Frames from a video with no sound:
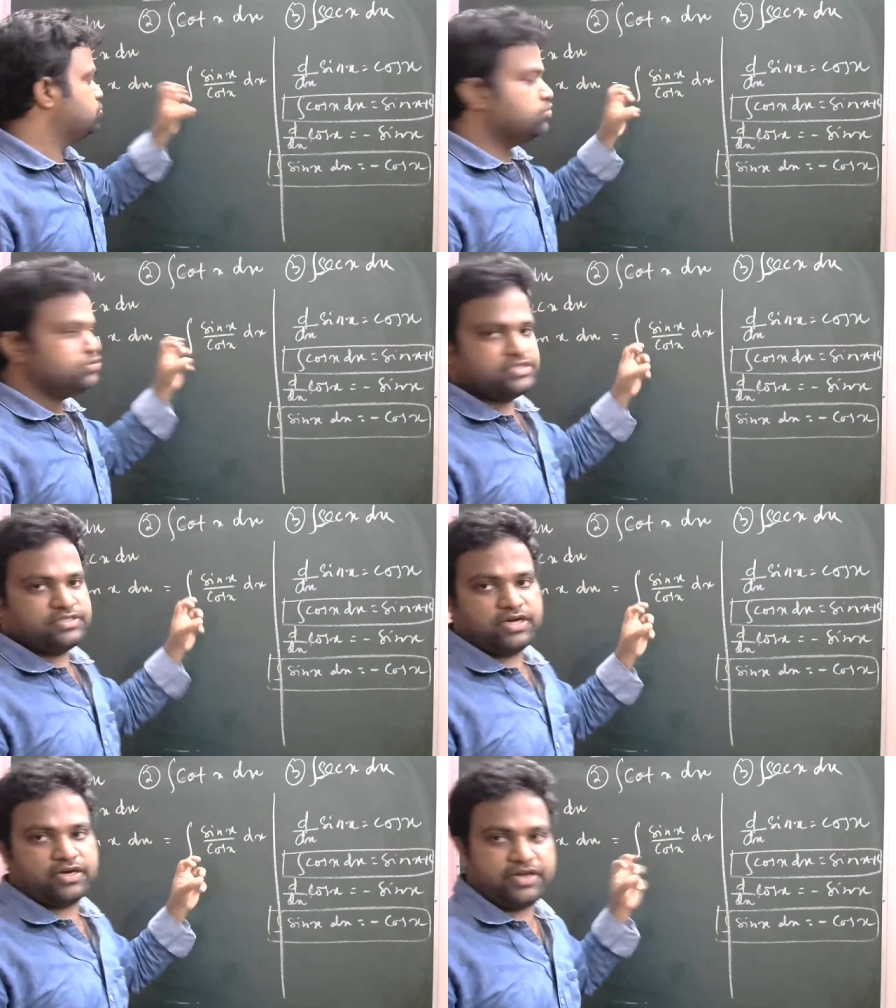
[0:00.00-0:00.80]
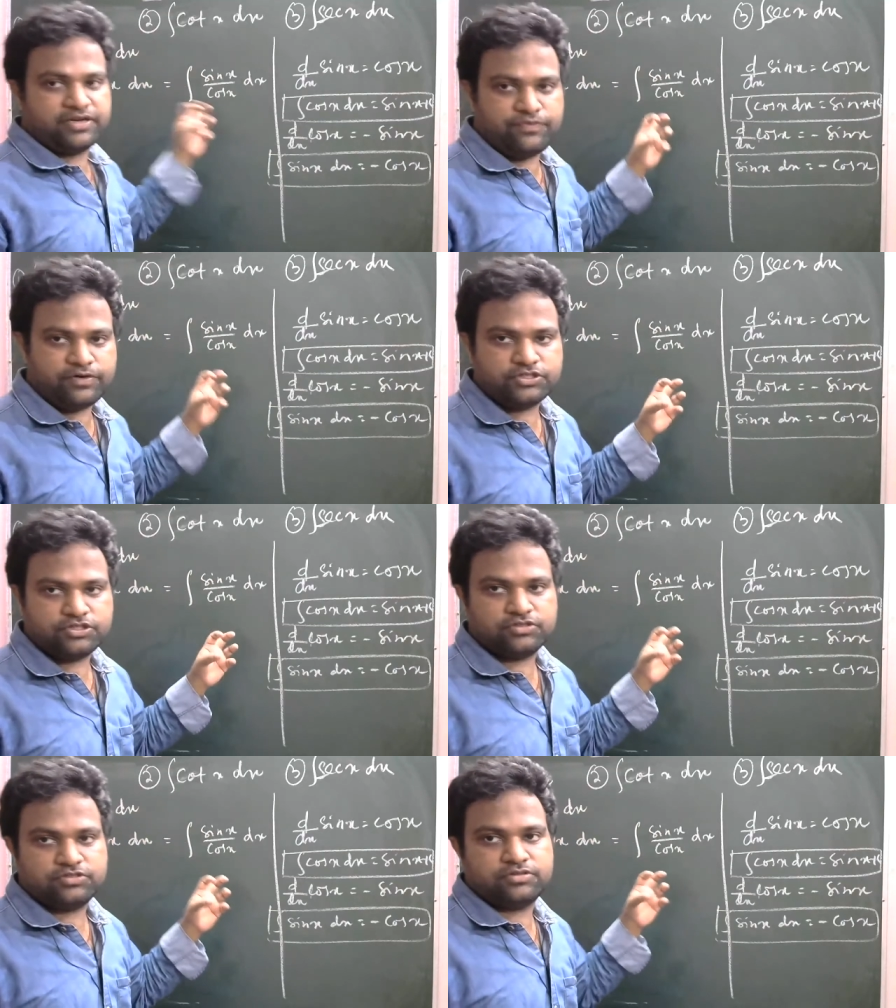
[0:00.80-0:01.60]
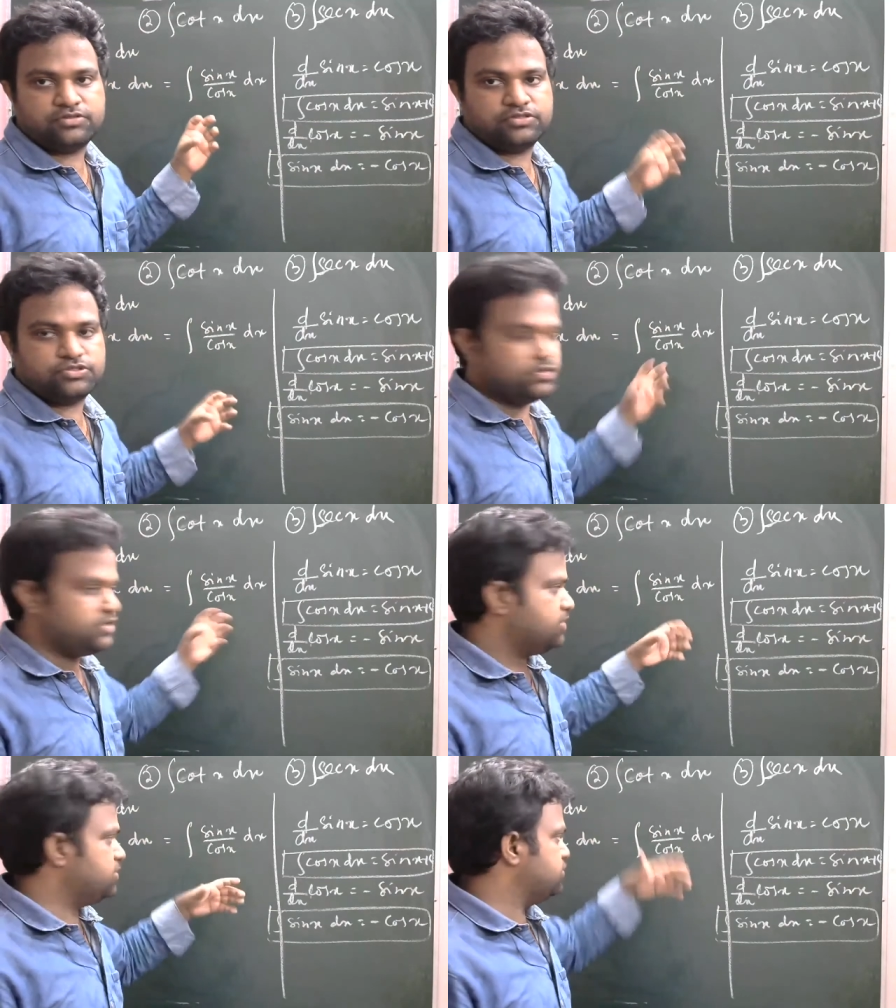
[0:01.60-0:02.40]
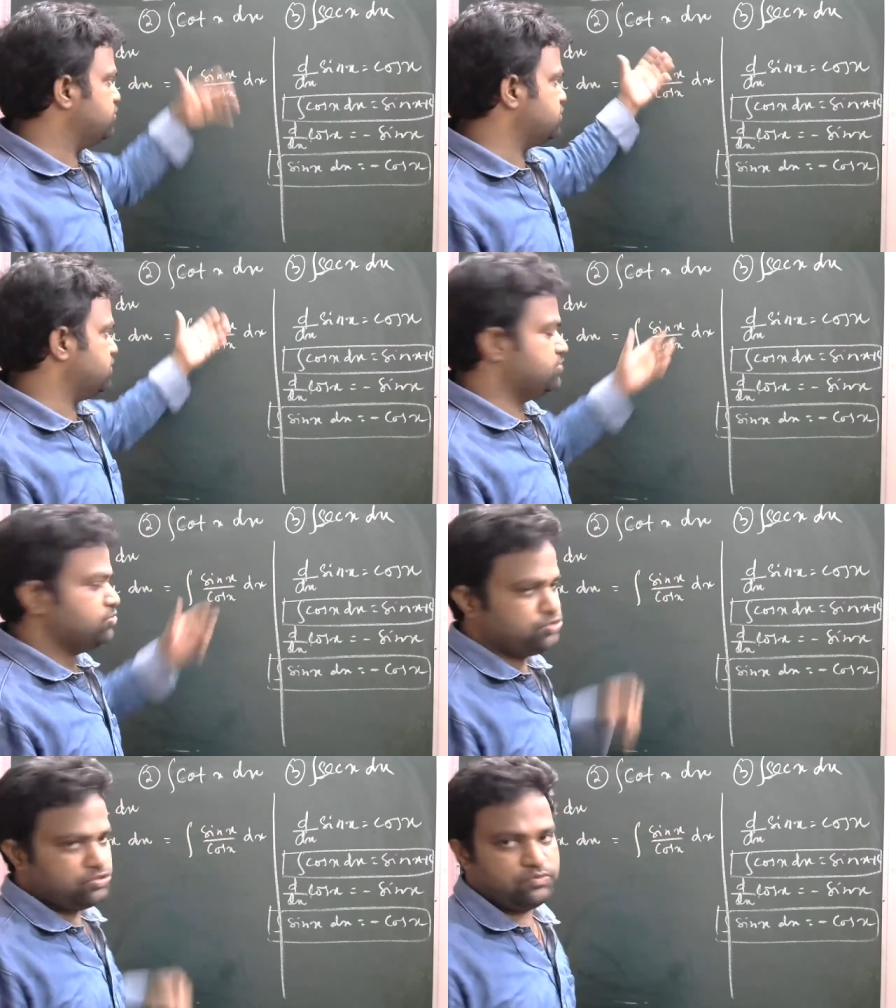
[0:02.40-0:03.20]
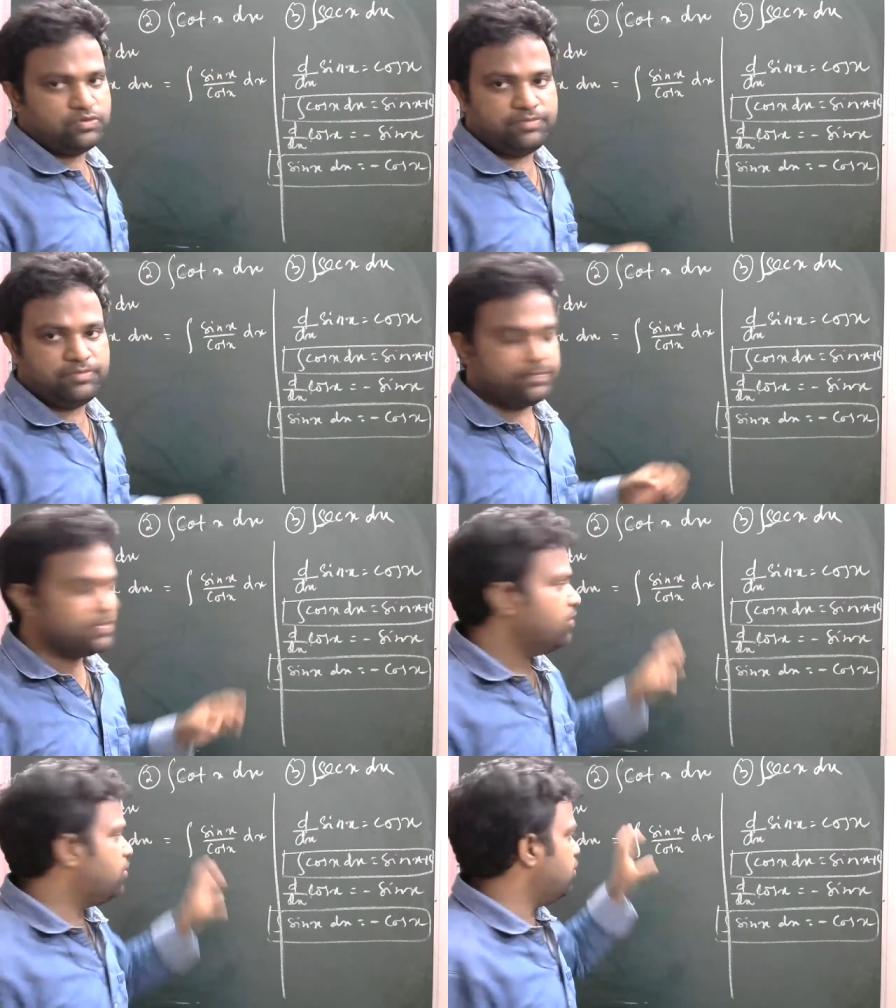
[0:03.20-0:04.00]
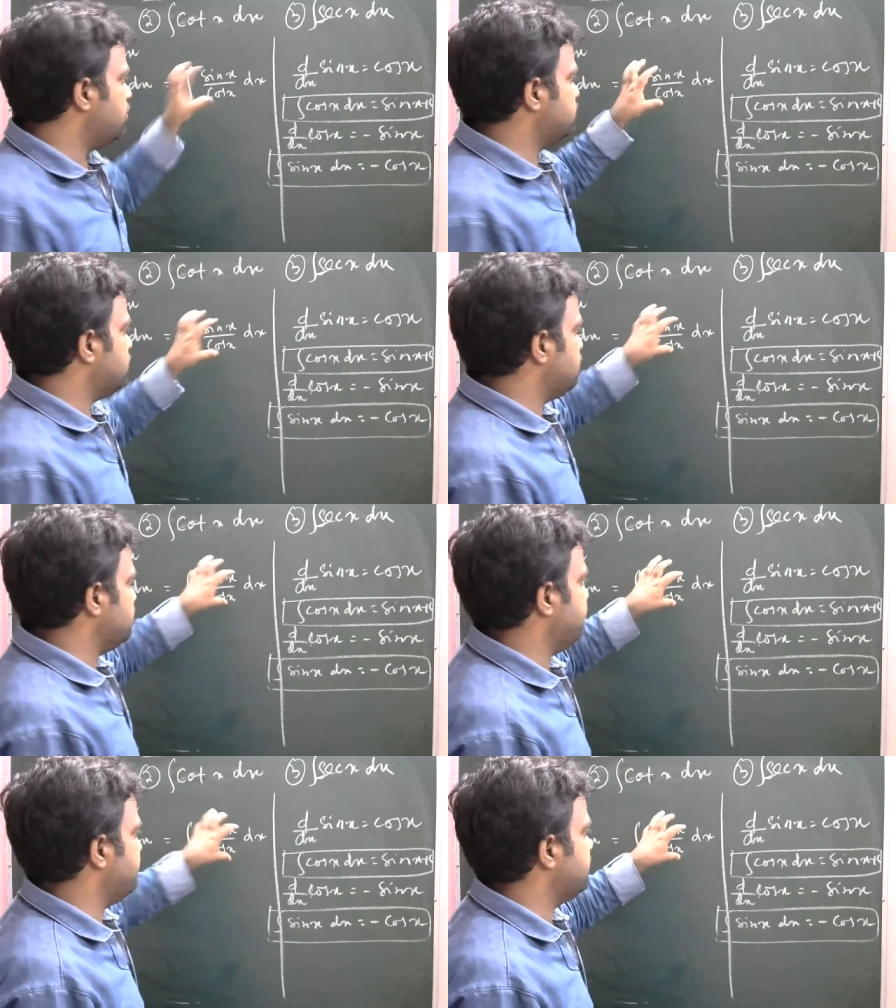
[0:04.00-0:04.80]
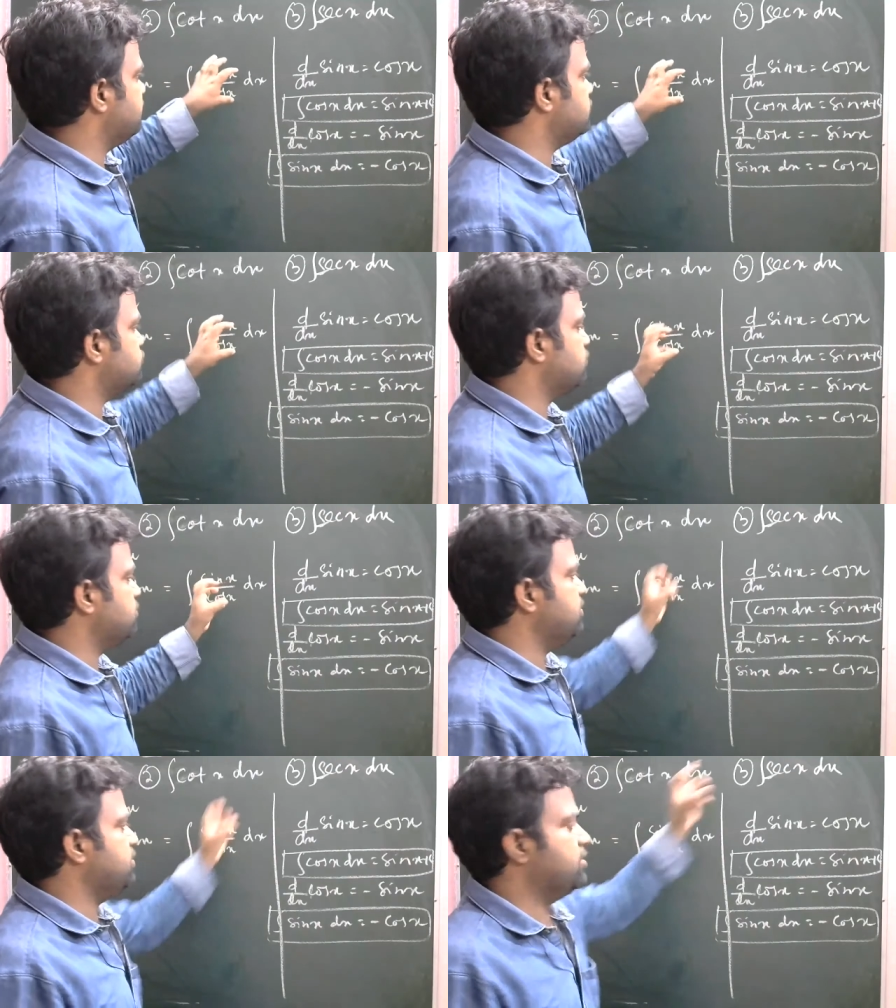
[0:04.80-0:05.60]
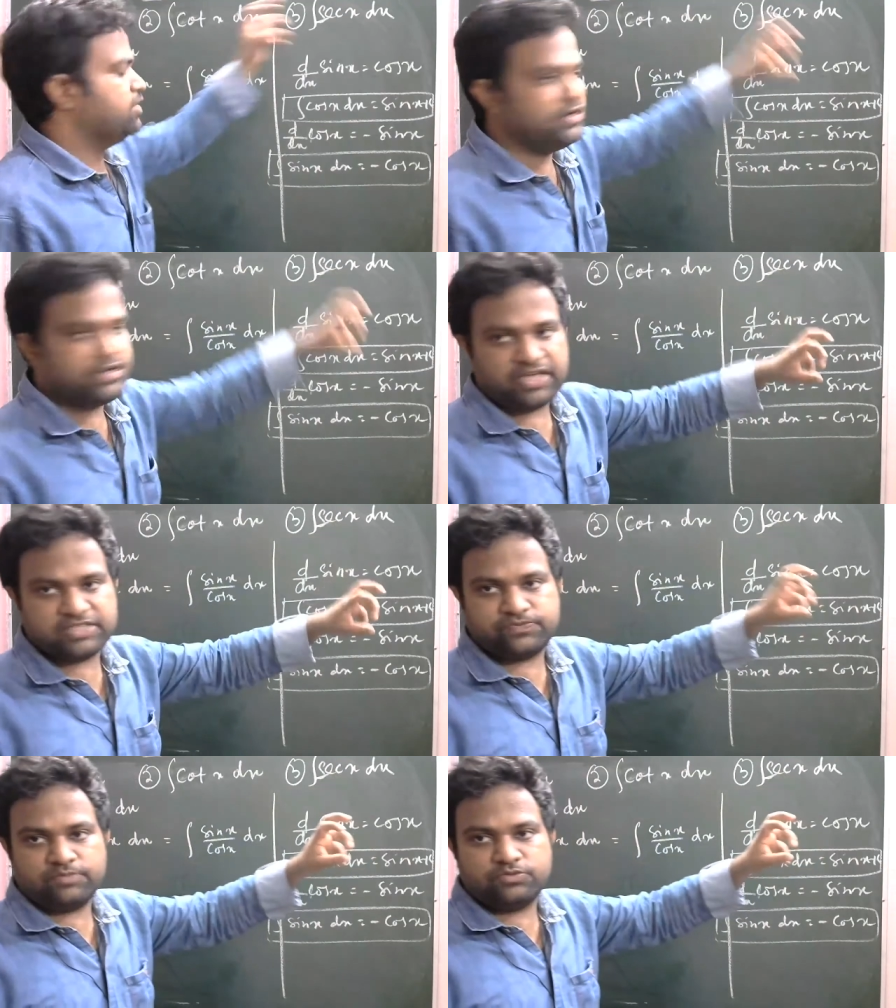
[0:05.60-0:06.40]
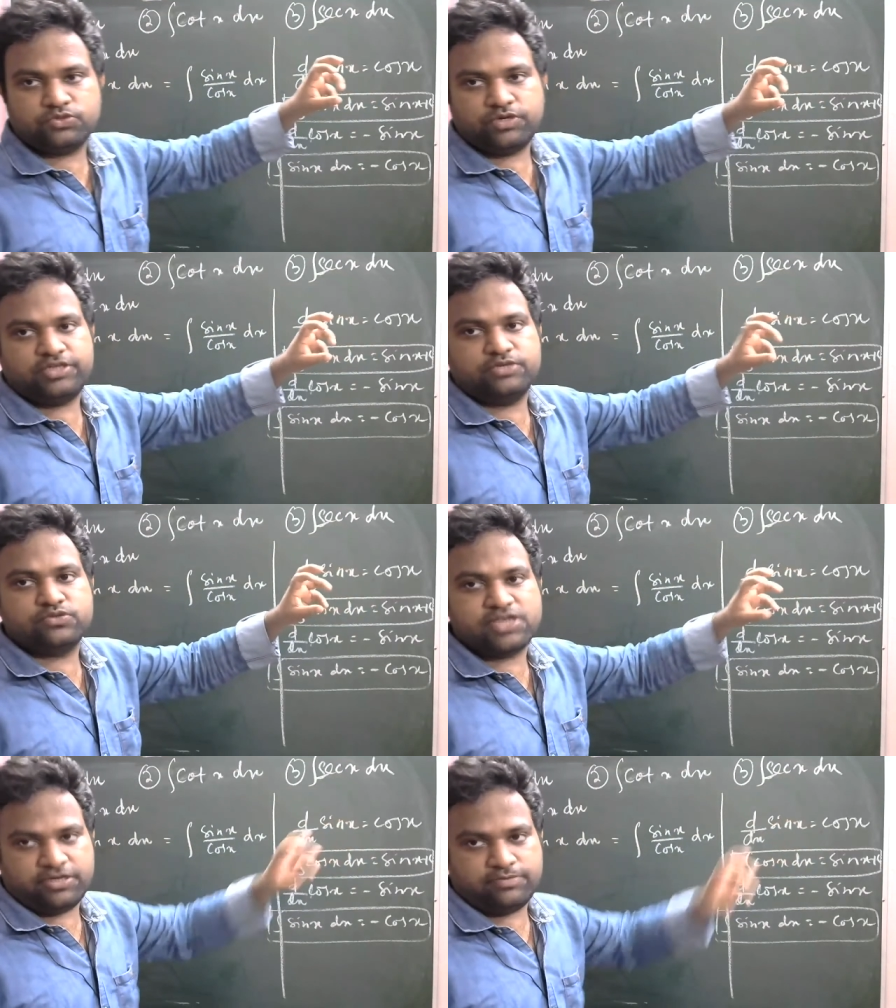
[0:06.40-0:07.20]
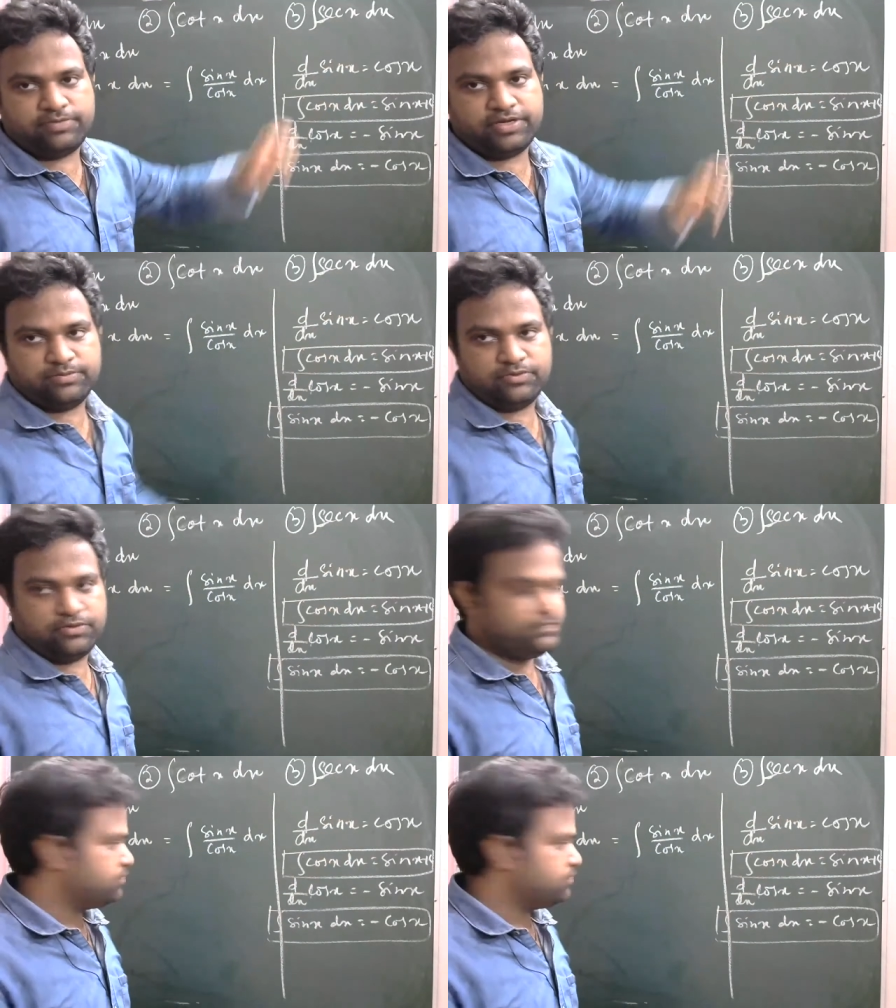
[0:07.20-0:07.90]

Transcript: choose the correct function so that your substitution will be, or all the variables will be transformed to a new set of variables.